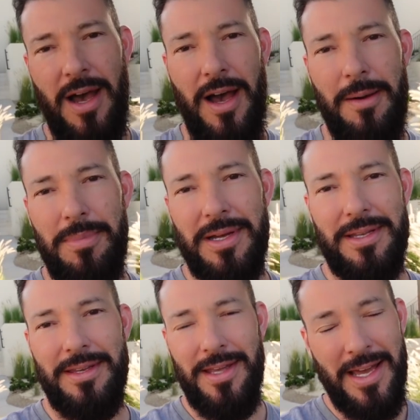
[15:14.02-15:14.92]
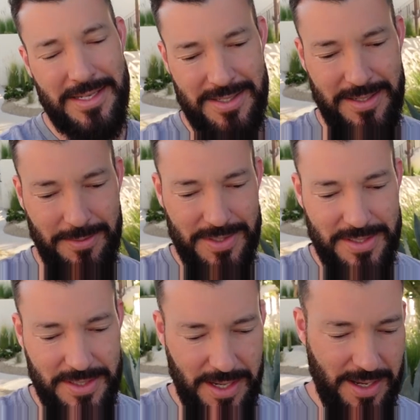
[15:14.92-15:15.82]
Uh, but yes, it
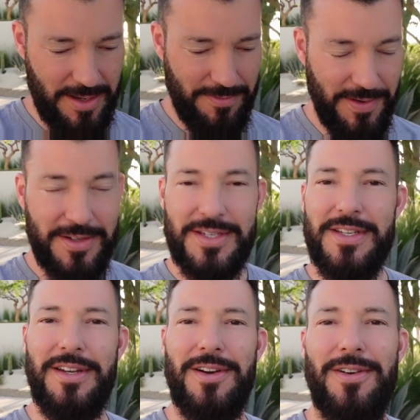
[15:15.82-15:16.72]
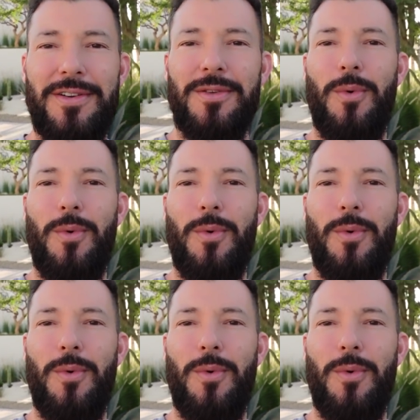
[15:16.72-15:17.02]
was uh, fun to see her in the